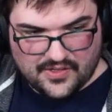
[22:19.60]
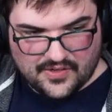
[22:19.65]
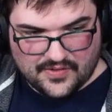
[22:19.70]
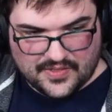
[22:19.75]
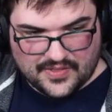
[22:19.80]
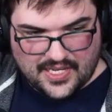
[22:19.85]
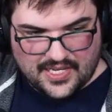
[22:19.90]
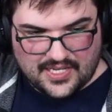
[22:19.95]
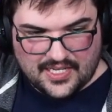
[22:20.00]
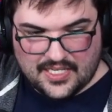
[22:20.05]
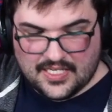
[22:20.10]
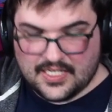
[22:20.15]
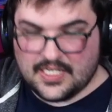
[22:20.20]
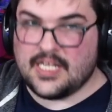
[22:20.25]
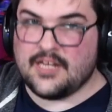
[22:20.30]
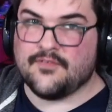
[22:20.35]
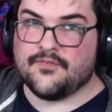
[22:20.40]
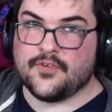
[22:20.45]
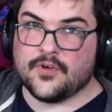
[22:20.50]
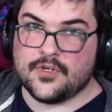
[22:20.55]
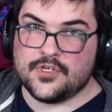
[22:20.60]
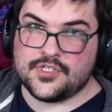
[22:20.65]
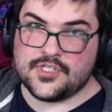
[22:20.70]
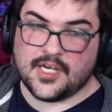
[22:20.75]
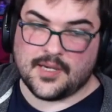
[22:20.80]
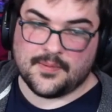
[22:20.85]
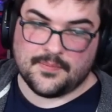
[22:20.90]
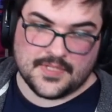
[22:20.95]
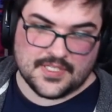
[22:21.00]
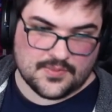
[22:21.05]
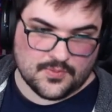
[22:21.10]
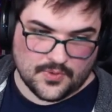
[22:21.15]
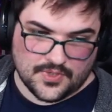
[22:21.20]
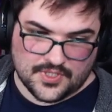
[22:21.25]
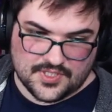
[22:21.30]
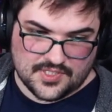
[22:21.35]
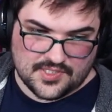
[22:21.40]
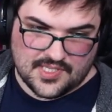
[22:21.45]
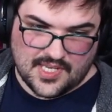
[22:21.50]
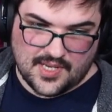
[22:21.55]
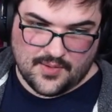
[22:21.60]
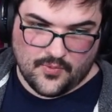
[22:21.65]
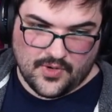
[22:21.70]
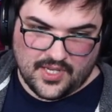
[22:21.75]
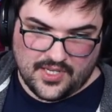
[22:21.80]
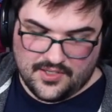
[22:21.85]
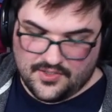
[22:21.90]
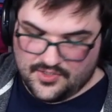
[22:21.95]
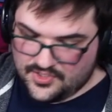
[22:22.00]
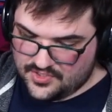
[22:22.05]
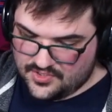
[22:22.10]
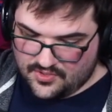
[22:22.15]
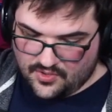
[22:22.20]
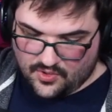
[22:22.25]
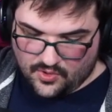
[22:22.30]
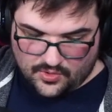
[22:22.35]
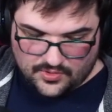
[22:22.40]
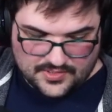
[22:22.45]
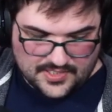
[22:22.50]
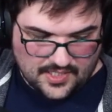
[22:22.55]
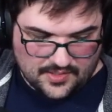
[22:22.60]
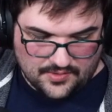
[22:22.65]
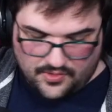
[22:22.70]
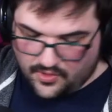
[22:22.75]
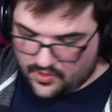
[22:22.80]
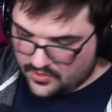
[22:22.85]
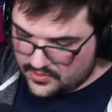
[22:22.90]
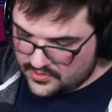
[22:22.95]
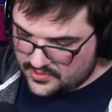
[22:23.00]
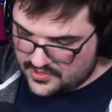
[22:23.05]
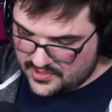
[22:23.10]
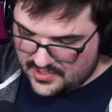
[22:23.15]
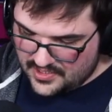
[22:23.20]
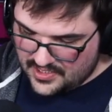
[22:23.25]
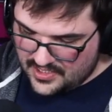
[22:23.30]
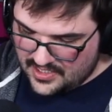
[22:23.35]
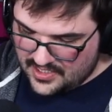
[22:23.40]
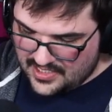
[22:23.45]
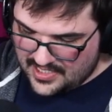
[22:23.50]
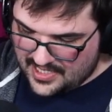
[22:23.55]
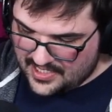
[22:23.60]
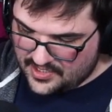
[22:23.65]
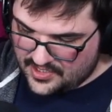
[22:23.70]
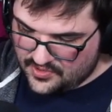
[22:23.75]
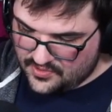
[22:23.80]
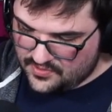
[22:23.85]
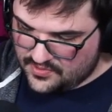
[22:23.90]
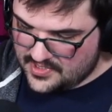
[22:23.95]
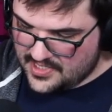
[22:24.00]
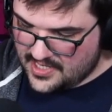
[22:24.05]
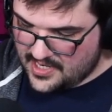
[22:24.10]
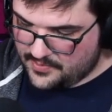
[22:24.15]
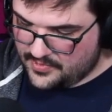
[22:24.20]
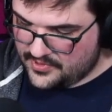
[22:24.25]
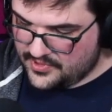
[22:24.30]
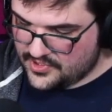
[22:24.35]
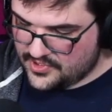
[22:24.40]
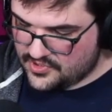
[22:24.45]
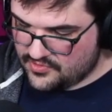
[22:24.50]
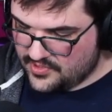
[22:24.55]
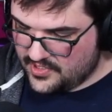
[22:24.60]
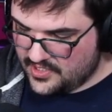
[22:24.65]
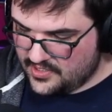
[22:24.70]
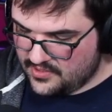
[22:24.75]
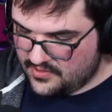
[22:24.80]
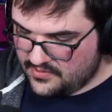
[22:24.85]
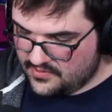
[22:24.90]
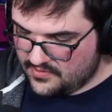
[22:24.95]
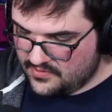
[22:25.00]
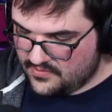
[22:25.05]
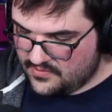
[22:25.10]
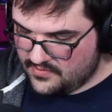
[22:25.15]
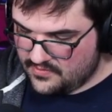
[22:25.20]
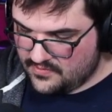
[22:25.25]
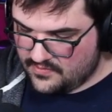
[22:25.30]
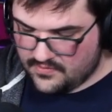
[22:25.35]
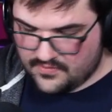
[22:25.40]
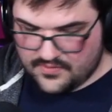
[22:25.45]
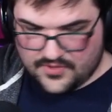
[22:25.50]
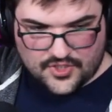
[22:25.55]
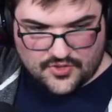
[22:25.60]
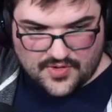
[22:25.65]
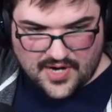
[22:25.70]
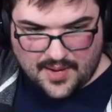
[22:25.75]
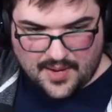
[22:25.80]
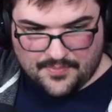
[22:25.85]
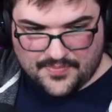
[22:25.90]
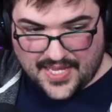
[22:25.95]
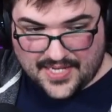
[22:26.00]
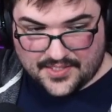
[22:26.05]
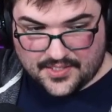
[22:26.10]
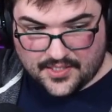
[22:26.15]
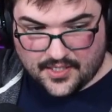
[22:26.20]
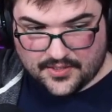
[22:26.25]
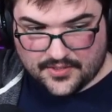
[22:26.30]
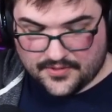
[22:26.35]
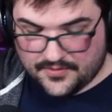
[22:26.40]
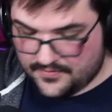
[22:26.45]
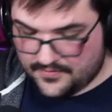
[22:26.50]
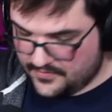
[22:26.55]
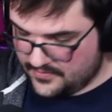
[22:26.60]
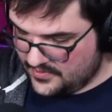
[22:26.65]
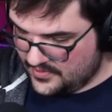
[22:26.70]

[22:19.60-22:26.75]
Okay, in Photoshop, this works the same way. You just hold down Alt and you tap on the screen to grab that color.